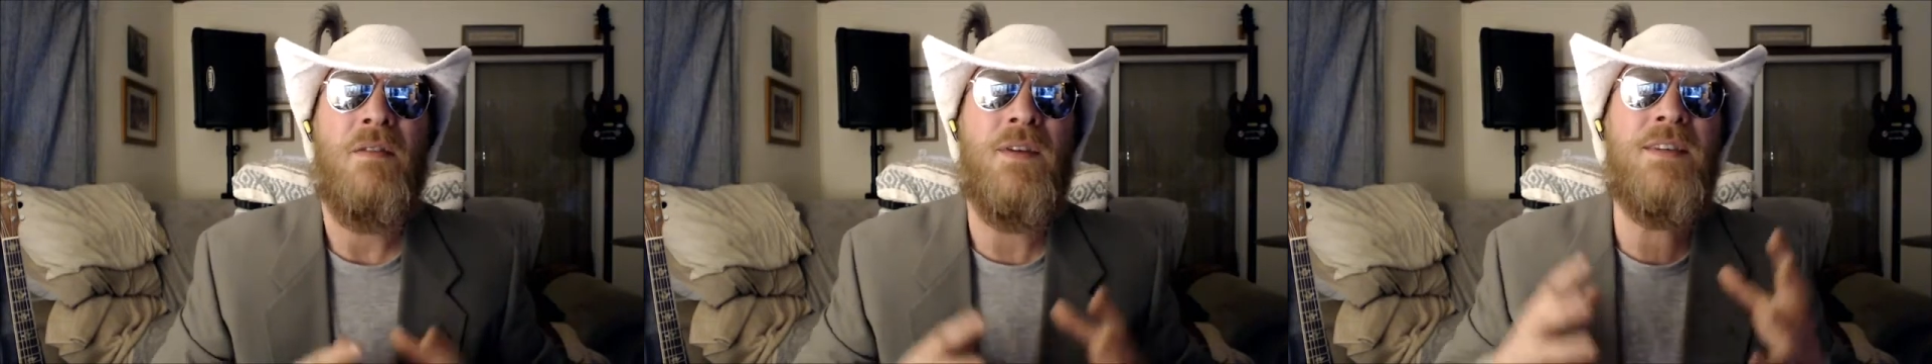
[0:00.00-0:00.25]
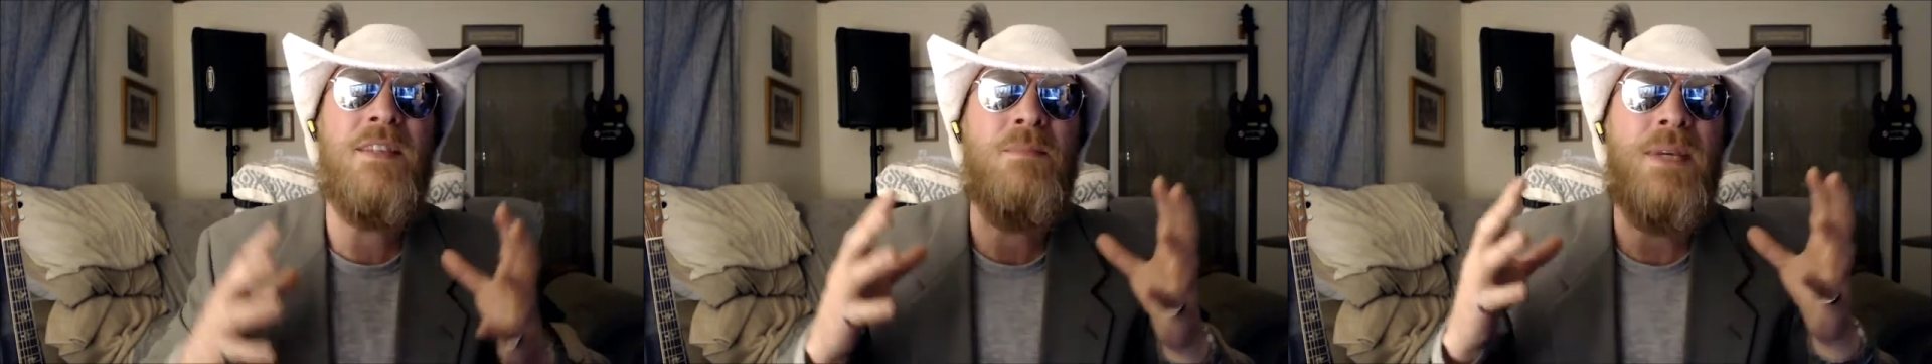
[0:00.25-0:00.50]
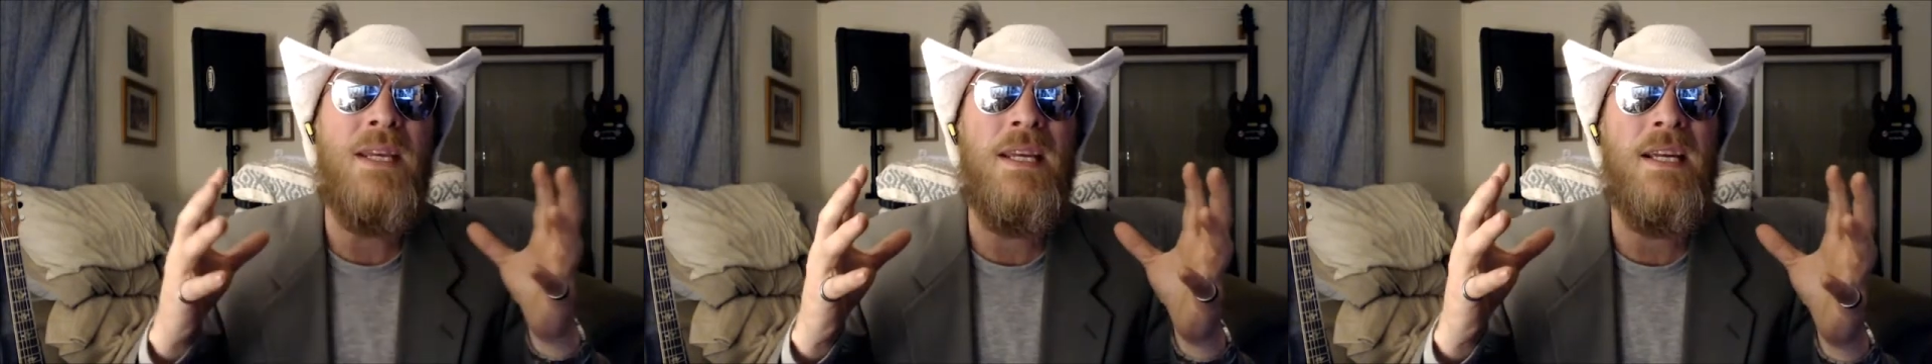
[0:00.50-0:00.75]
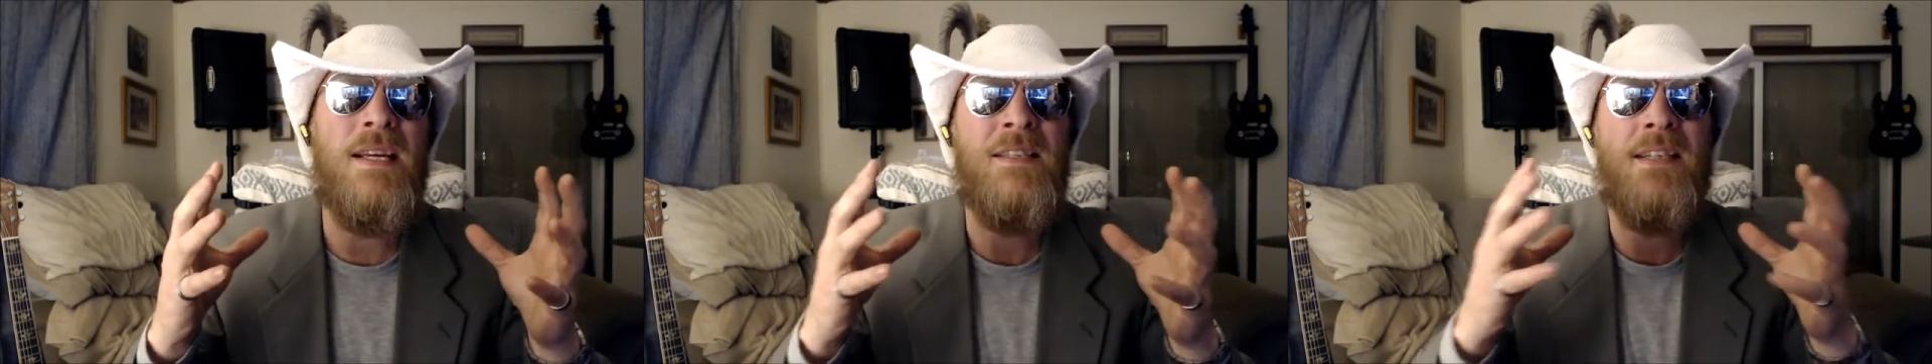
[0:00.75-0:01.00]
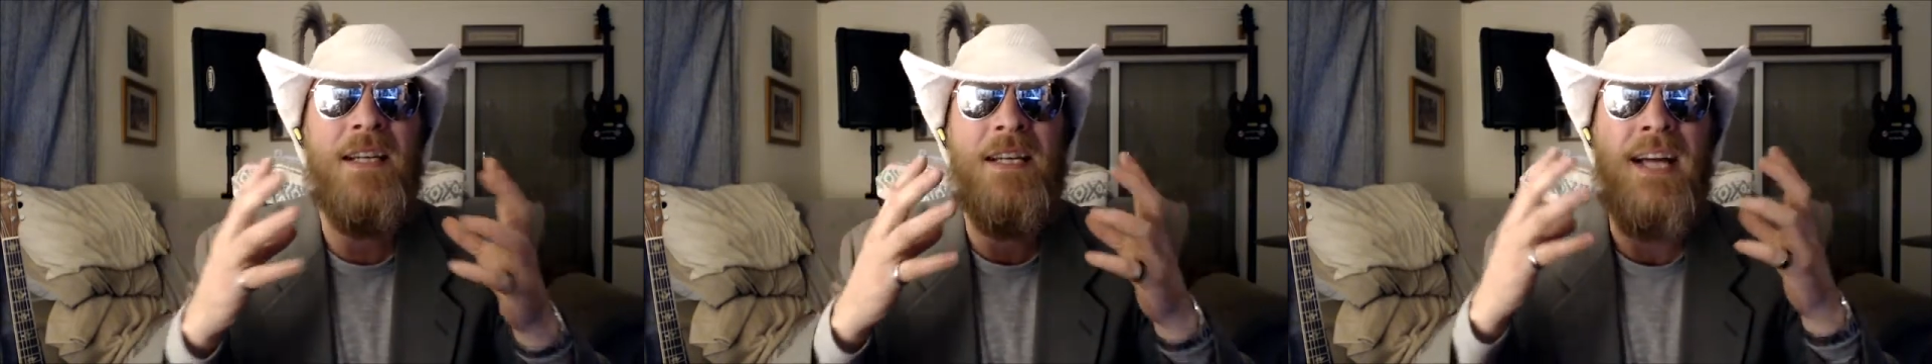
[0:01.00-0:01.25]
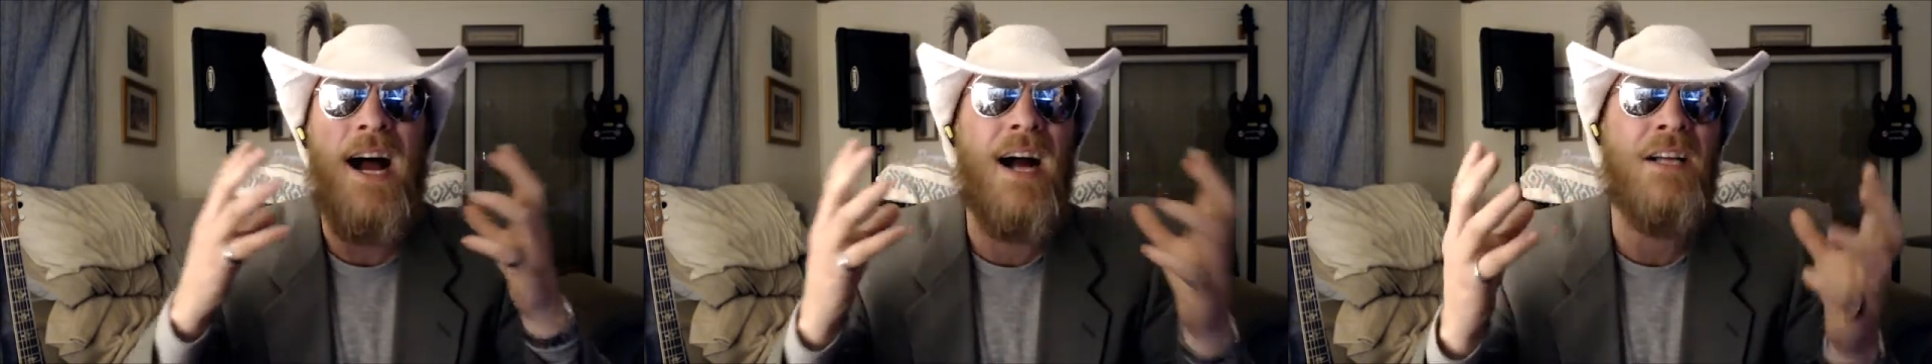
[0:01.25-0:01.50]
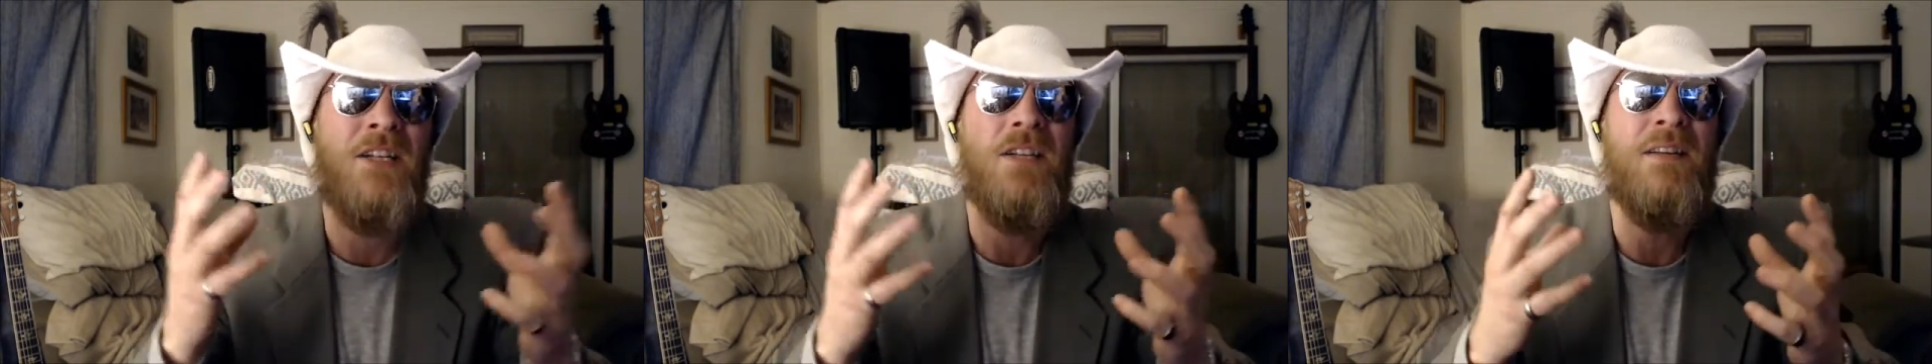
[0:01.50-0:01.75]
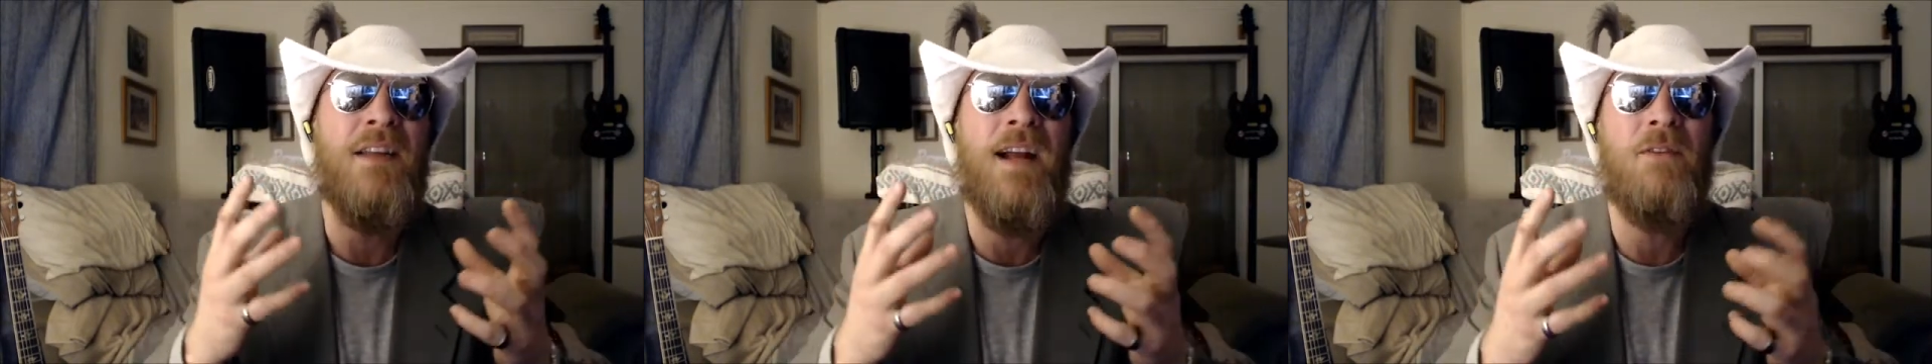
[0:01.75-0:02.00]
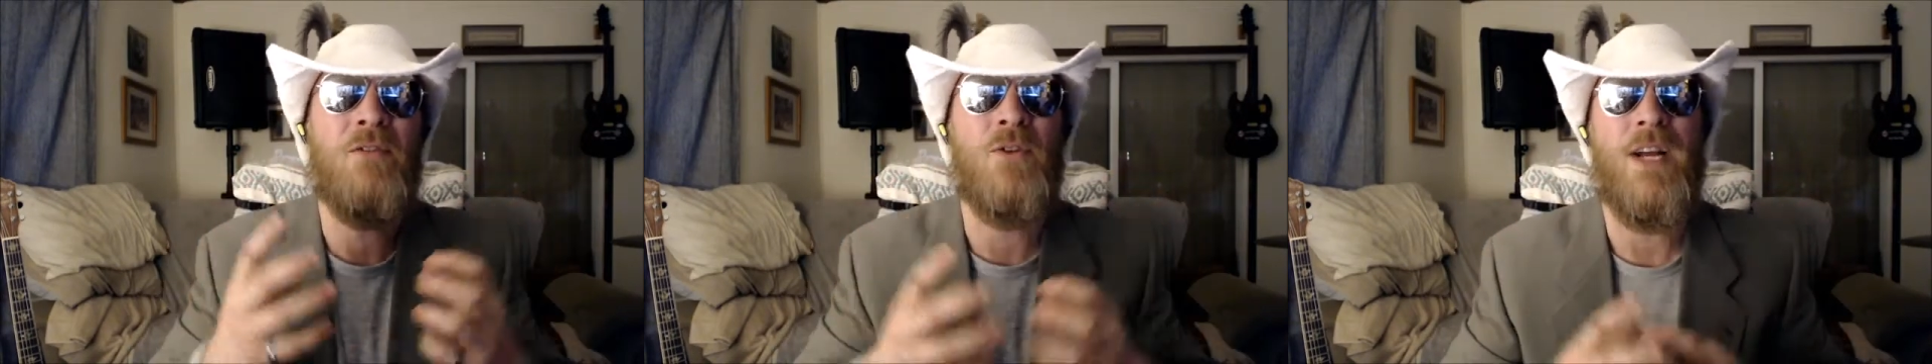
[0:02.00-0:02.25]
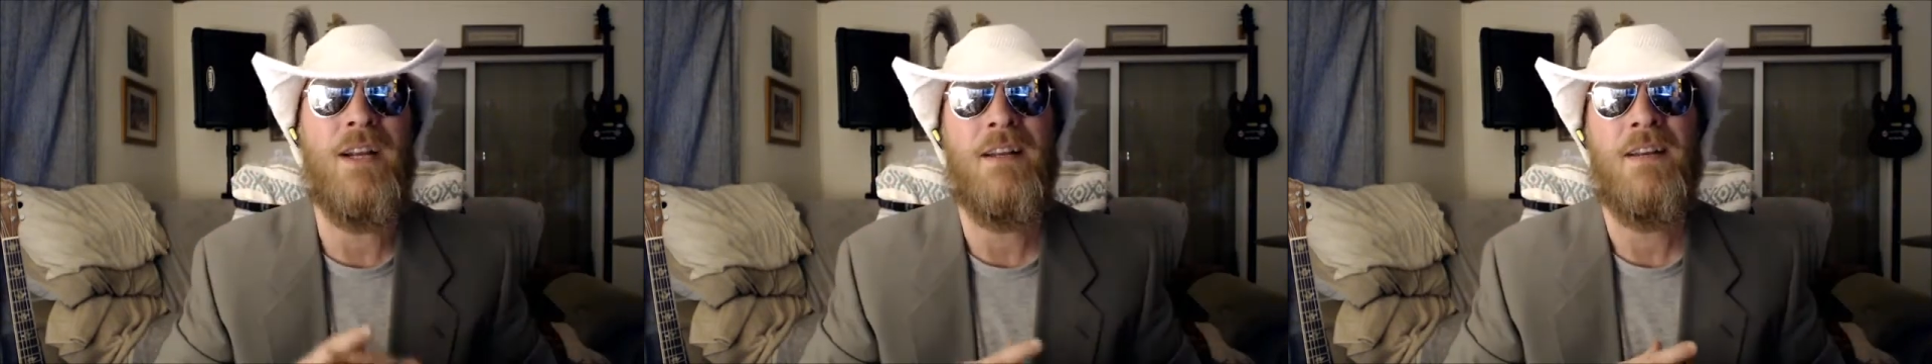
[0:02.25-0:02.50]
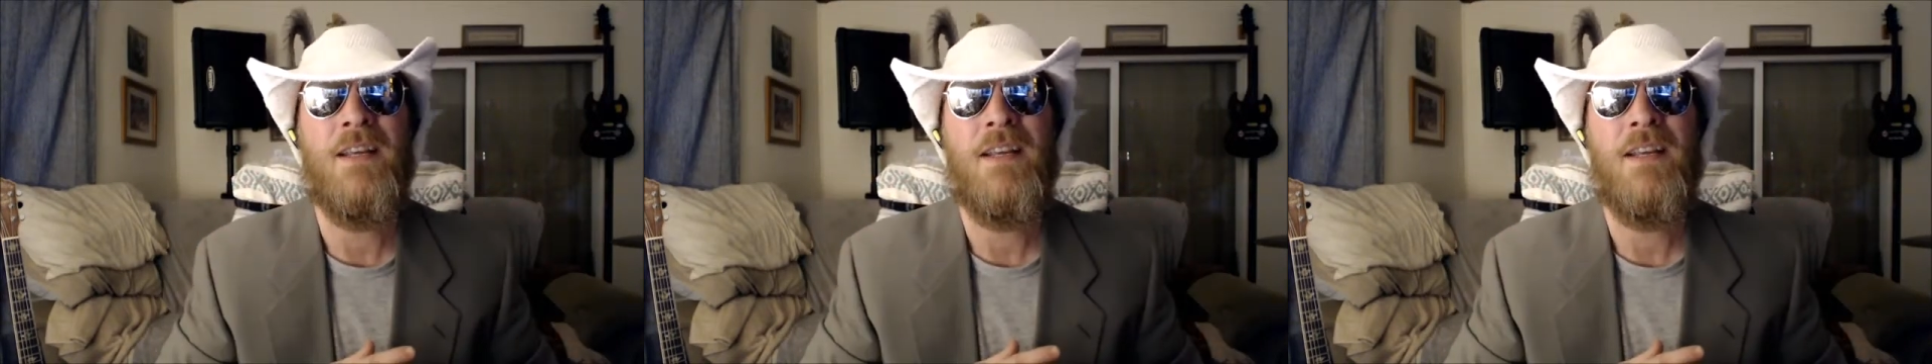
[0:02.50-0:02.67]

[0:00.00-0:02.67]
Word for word: This me is a concoction that I've created.